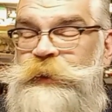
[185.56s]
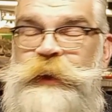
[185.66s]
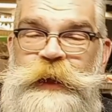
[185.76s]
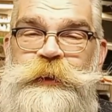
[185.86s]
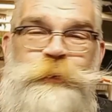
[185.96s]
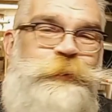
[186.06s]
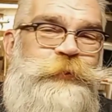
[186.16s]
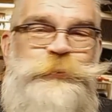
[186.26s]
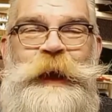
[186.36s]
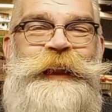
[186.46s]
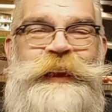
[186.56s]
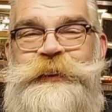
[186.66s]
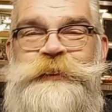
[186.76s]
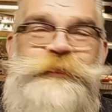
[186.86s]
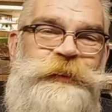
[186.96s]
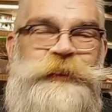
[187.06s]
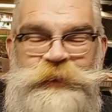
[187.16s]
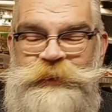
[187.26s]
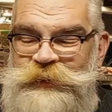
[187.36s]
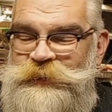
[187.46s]
I know I'm smiling and,
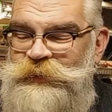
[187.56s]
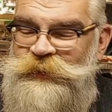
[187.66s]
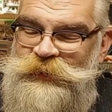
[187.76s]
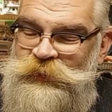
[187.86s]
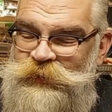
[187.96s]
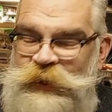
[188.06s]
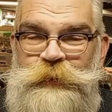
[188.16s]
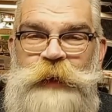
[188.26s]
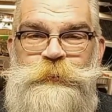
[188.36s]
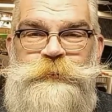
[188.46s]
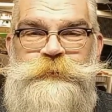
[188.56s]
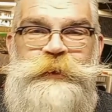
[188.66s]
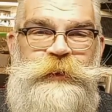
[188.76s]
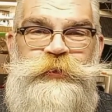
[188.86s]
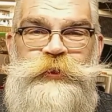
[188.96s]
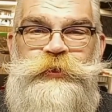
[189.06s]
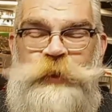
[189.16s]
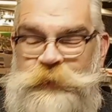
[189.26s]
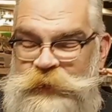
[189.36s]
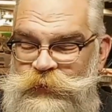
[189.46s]
because yeah, I'm, you know, as you saw in
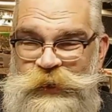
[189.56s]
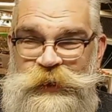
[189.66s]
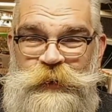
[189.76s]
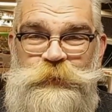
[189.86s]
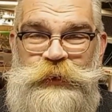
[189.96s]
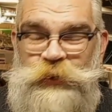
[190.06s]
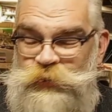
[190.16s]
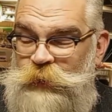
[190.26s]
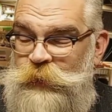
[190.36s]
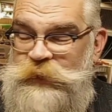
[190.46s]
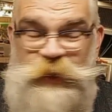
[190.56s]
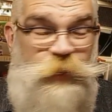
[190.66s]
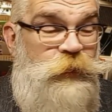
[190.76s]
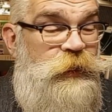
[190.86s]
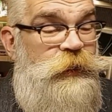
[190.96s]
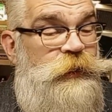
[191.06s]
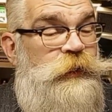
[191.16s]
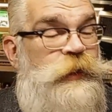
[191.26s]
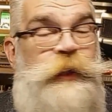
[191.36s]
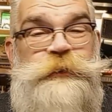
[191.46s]
the intro, I'm a little drunk right now.
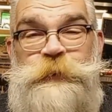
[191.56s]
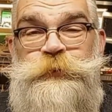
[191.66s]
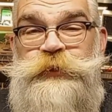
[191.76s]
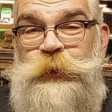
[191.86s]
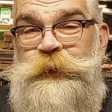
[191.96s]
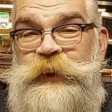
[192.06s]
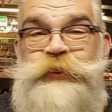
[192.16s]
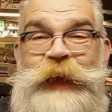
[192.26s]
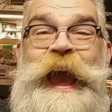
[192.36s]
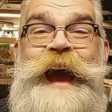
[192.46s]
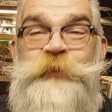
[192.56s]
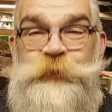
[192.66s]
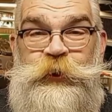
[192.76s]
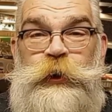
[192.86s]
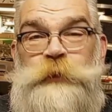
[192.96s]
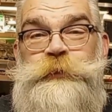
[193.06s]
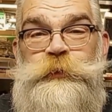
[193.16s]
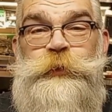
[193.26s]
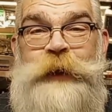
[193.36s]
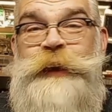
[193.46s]
Uh, I'm doing this after,
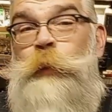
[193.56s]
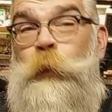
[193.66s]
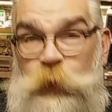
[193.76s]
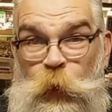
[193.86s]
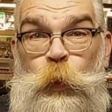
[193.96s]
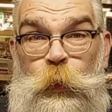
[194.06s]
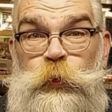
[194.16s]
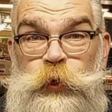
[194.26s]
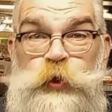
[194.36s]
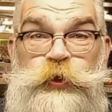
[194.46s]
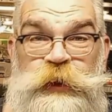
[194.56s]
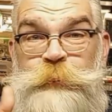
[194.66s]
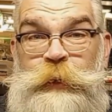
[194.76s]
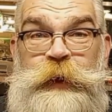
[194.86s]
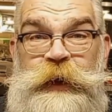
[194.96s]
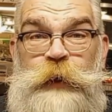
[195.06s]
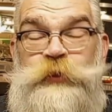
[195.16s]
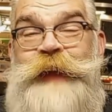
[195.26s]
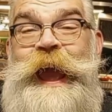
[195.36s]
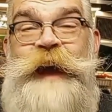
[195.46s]
right now, the, you seeing me right now is
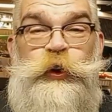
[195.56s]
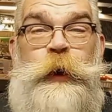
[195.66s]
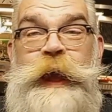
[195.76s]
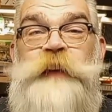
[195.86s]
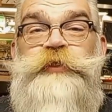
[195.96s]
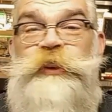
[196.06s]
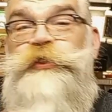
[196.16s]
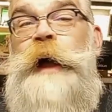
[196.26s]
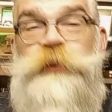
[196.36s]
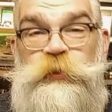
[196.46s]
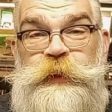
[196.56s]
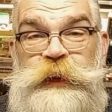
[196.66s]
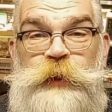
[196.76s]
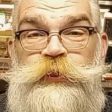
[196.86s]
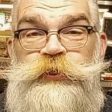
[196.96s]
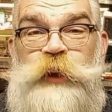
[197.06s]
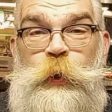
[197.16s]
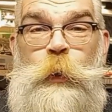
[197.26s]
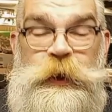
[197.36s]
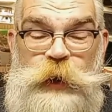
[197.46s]
after I actually shot the video,
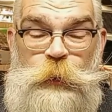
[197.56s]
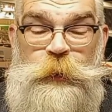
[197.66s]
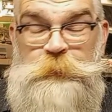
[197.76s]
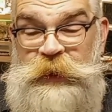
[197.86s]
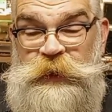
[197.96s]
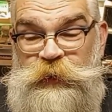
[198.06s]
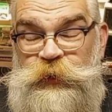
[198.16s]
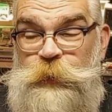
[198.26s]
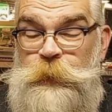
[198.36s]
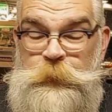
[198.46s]
so I know what I'm getting into.